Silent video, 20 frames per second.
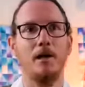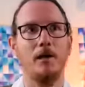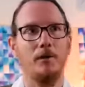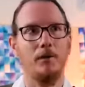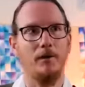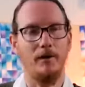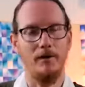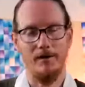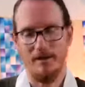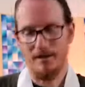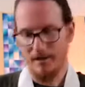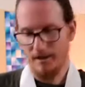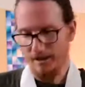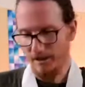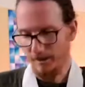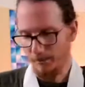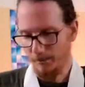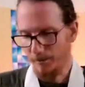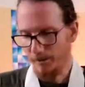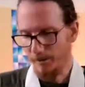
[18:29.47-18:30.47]
Whereas
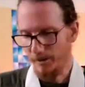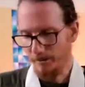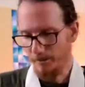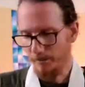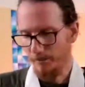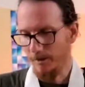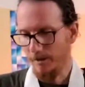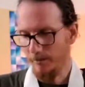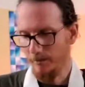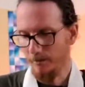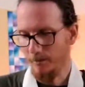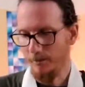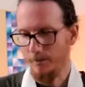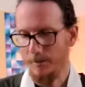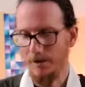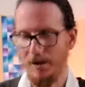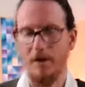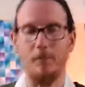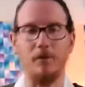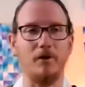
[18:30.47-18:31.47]

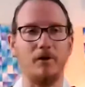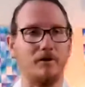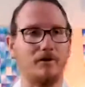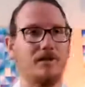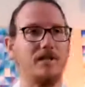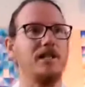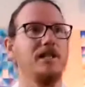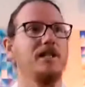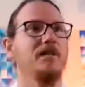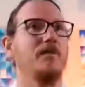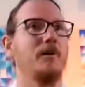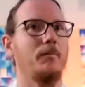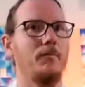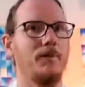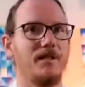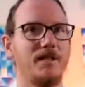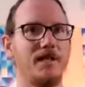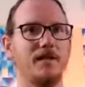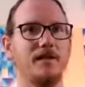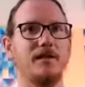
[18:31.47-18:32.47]
what Amoghasiddhi is
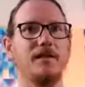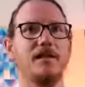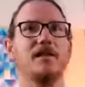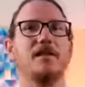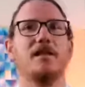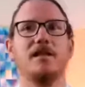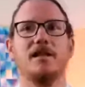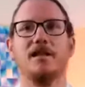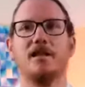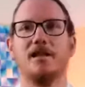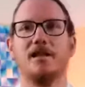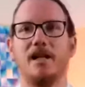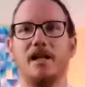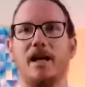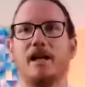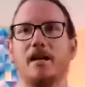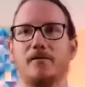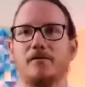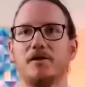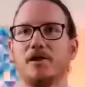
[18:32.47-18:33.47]
representing is this
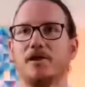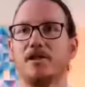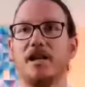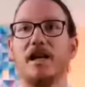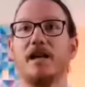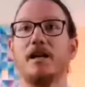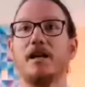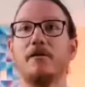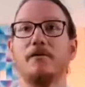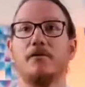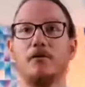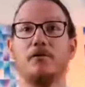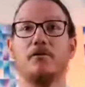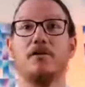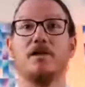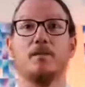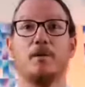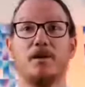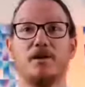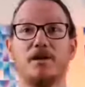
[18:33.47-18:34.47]
kind of just taking full
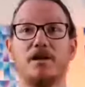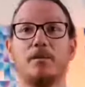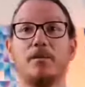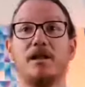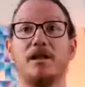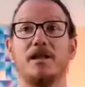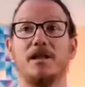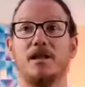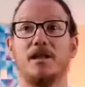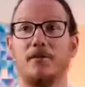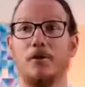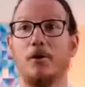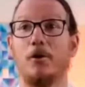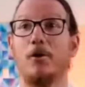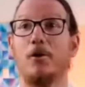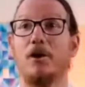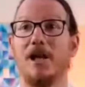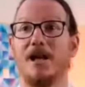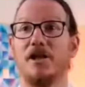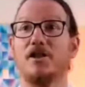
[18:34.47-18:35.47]
responsibility for
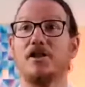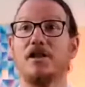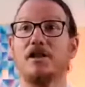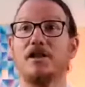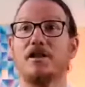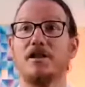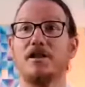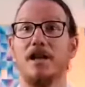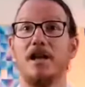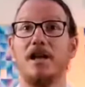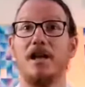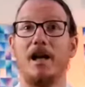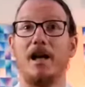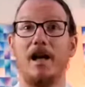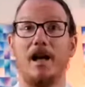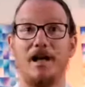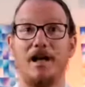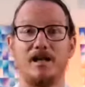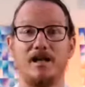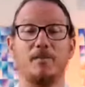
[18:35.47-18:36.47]
all actions,
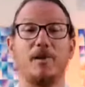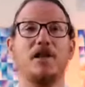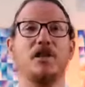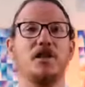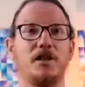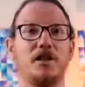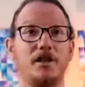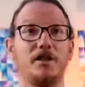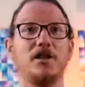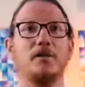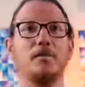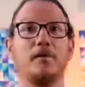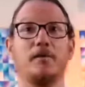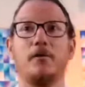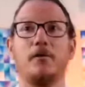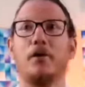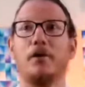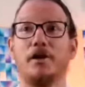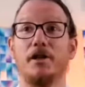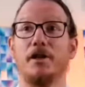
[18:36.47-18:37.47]
and especially just
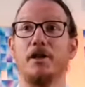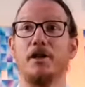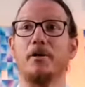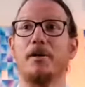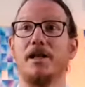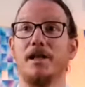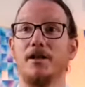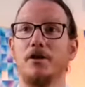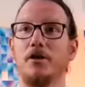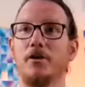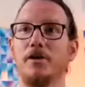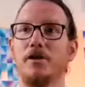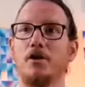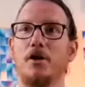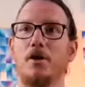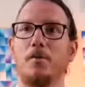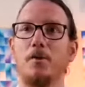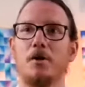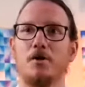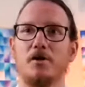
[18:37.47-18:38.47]
before you do it. So it's
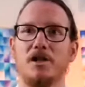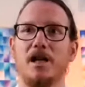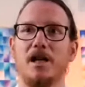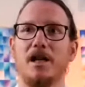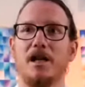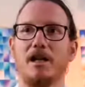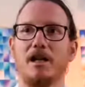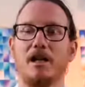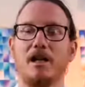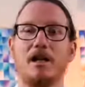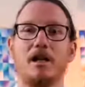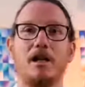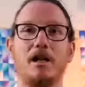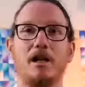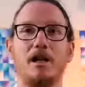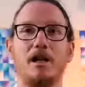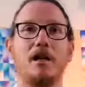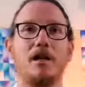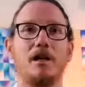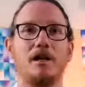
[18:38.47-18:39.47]
almost like a
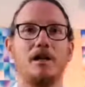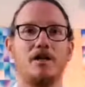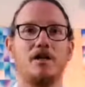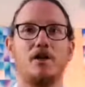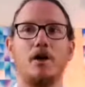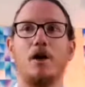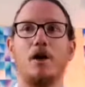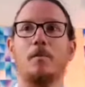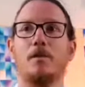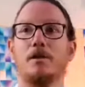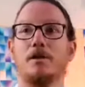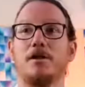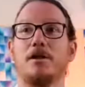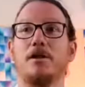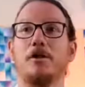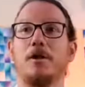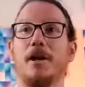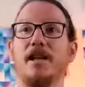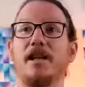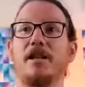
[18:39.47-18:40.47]
stop
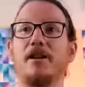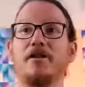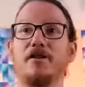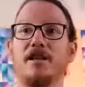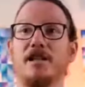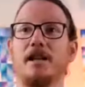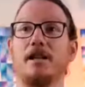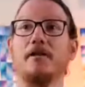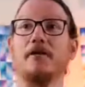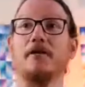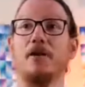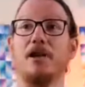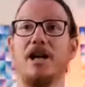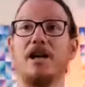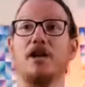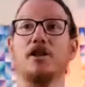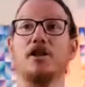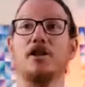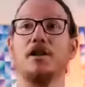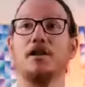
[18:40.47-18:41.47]
to any unskillful
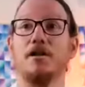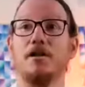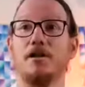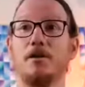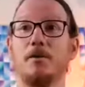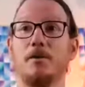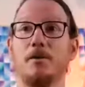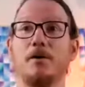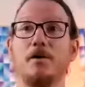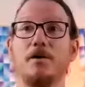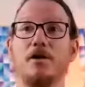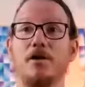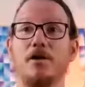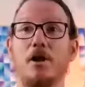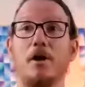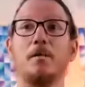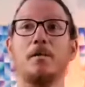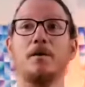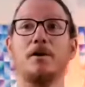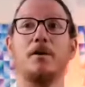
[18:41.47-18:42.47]
action. So we could
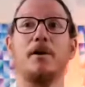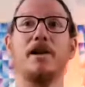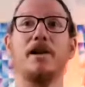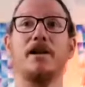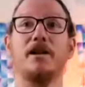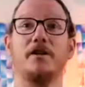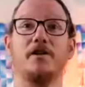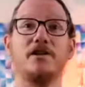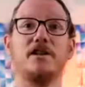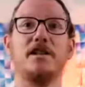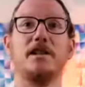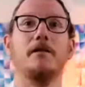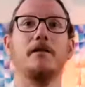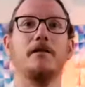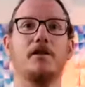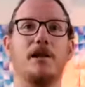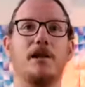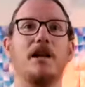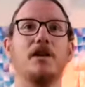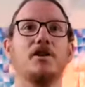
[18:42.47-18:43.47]
stop to any
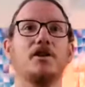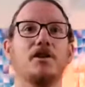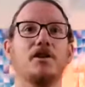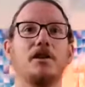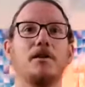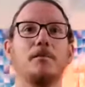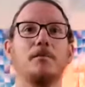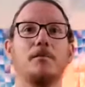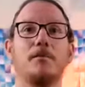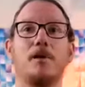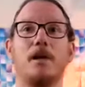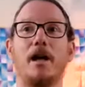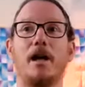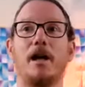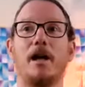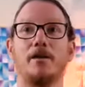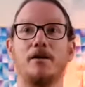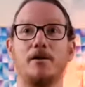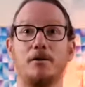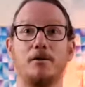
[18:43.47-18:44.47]
unskillful action,
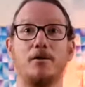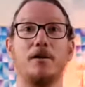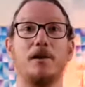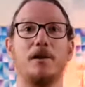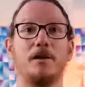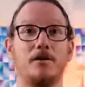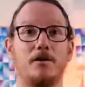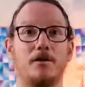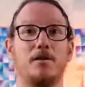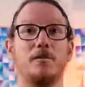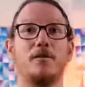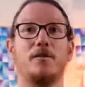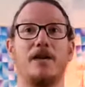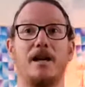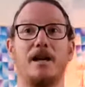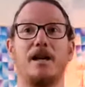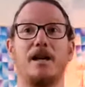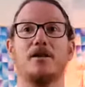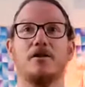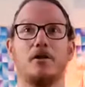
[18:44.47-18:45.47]
and to in terms of
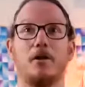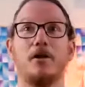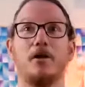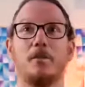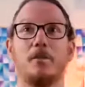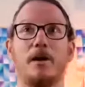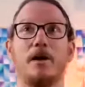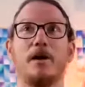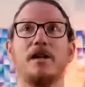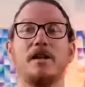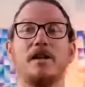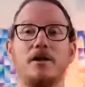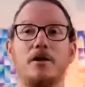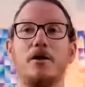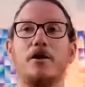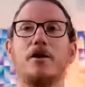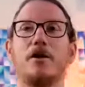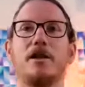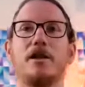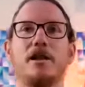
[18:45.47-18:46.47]
that external, but
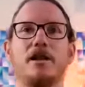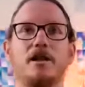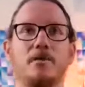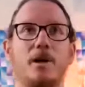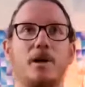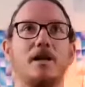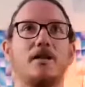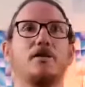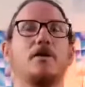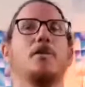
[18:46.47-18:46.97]
internally as well.